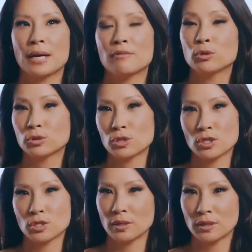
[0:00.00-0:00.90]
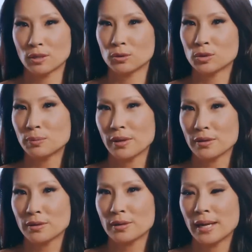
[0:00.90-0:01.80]
I have an older sister and an older
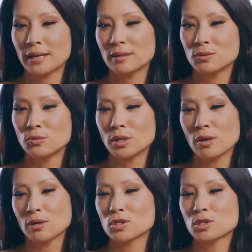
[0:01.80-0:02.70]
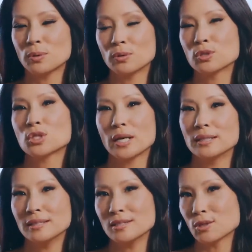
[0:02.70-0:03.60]
brother, and we all spoke
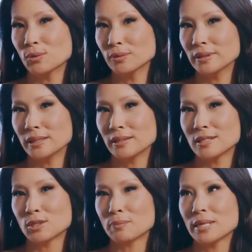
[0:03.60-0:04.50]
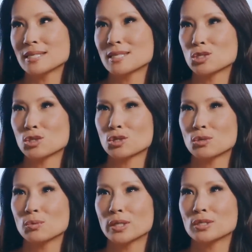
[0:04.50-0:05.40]
Chinese only until my
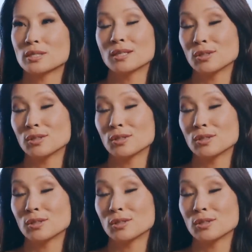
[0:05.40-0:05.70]
sister went to